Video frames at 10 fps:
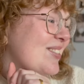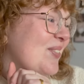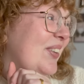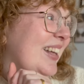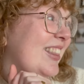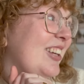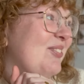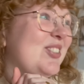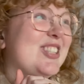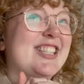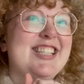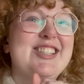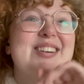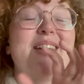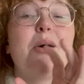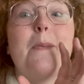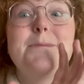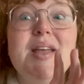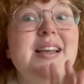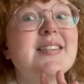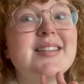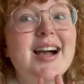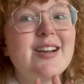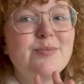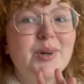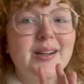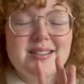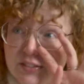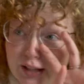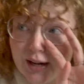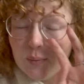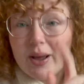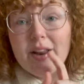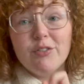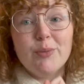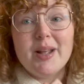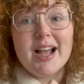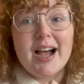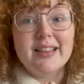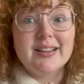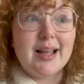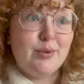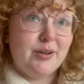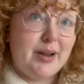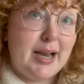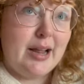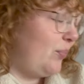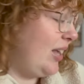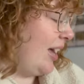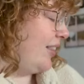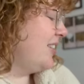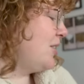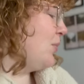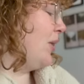what my thought process is. So I have a big stack of books that are waiting for me at the library right now. Yeah, this is what